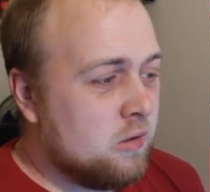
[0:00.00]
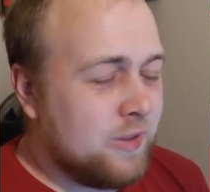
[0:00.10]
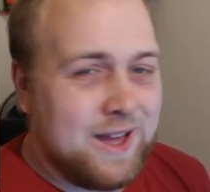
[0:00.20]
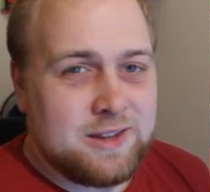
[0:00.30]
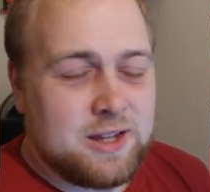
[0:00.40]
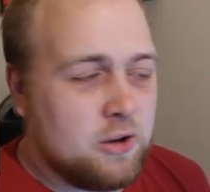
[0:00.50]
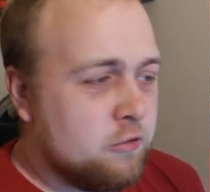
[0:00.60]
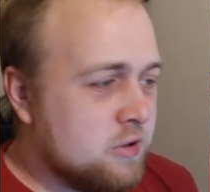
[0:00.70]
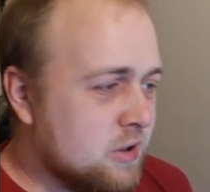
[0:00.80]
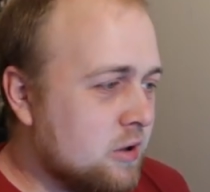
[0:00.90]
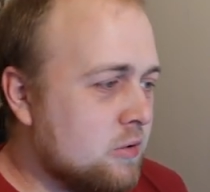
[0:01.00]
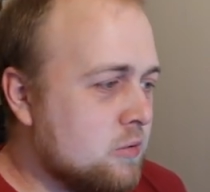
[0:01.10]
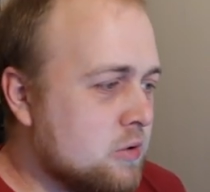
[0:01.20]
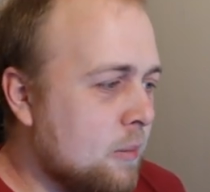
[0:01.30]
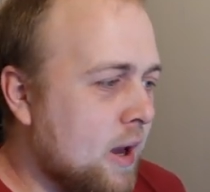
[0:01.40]
that is how you
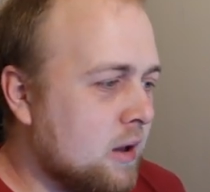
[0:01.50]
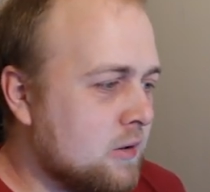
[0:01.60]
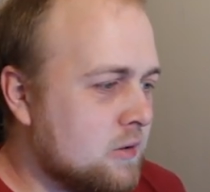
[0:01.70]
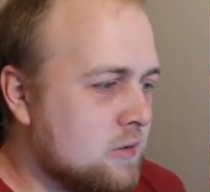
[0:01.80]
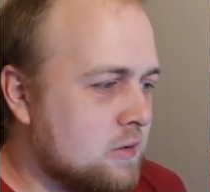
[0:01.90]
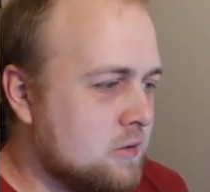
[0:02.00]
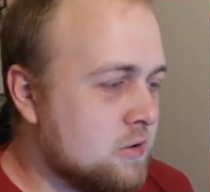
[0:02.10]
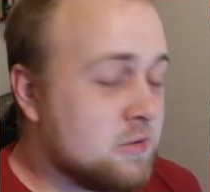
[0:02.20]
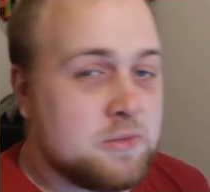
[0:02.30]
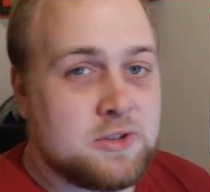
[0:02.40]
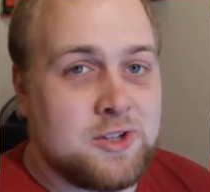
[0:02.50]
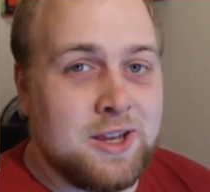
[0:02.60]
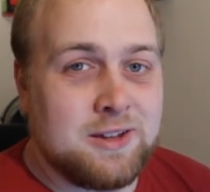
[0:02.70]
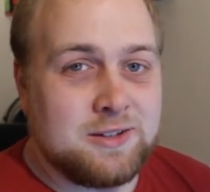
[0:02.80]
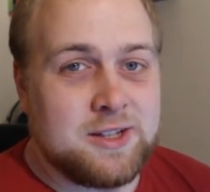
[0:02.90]
recycle to the max. Just
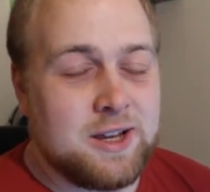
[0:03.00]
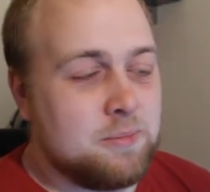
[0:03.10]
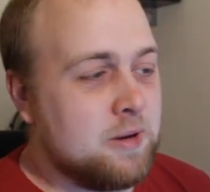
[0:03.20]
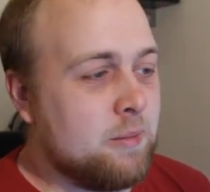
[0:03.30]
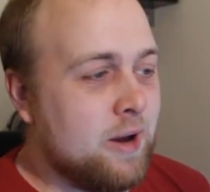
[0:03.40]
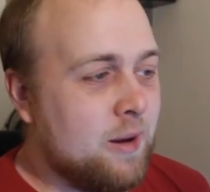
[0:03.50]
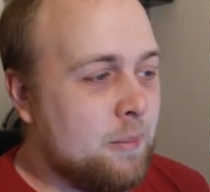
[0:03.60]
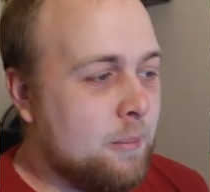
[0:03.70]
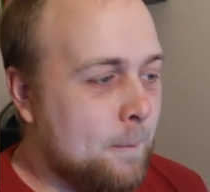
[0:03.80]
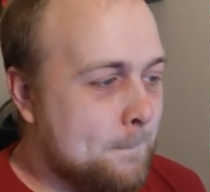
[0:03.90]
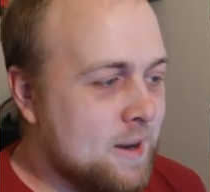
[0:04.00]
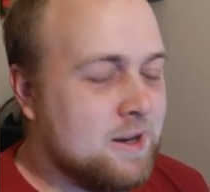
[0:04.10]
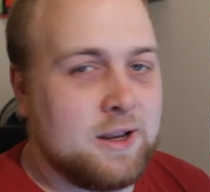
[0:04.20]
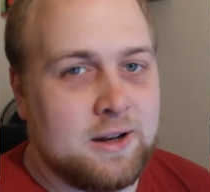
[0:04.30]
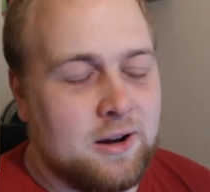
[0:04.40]
take a beer mat,
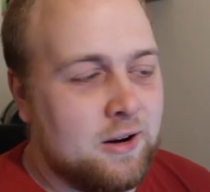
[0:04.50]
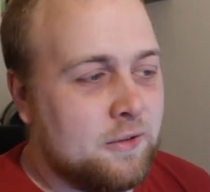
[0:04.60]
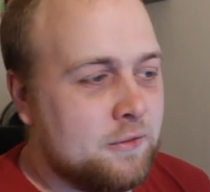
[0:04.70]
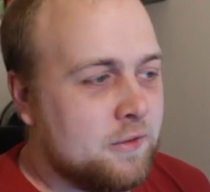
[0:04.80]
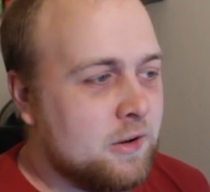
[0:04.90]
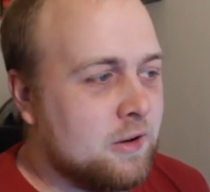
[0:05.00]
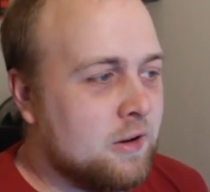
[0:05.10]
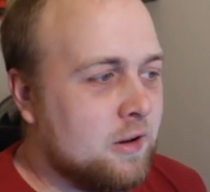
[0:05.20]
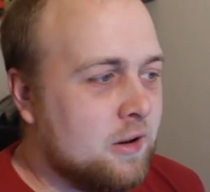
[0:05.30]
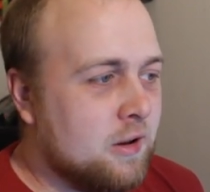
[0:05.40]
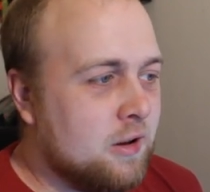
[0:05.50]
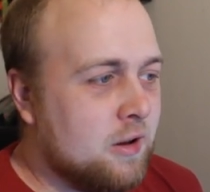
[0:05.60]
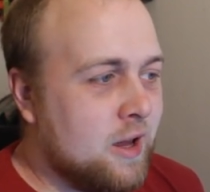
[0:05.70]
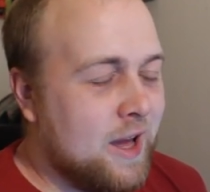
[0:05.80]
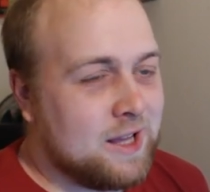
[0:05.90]
bend it in half,
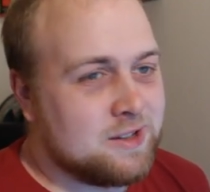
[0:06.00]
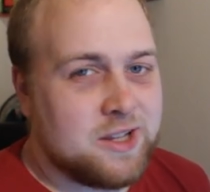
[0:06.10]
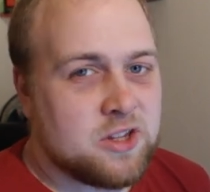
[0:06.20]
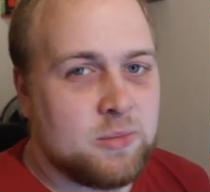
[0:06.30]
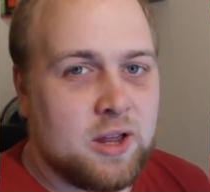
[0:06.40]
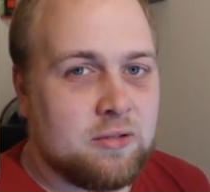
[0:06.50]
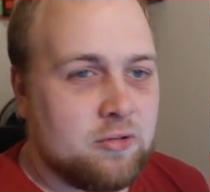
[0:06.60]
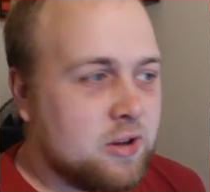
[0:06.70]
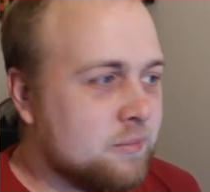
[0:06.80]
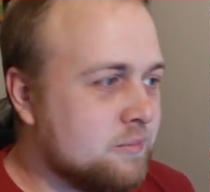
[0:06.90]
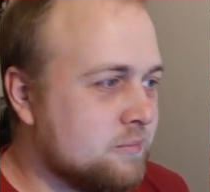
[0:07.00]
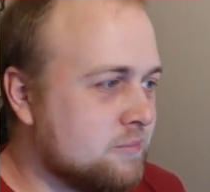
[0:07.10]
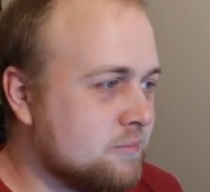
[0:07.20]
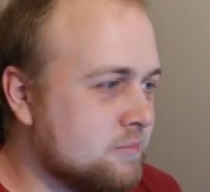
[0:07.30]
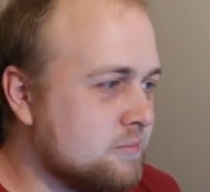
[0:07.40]
and stick some leather on it.
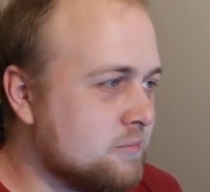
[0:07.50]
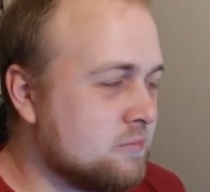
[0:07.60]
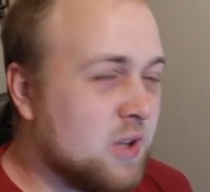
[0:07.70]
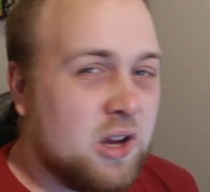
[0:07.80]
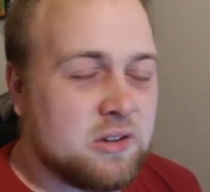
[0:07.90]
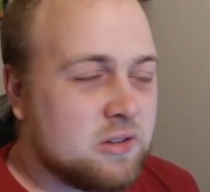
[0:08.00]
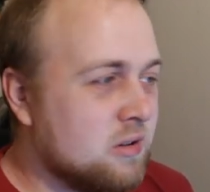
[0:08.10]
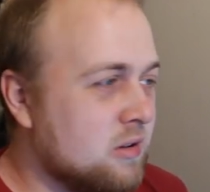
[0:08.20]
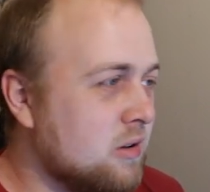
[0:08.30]
Nice.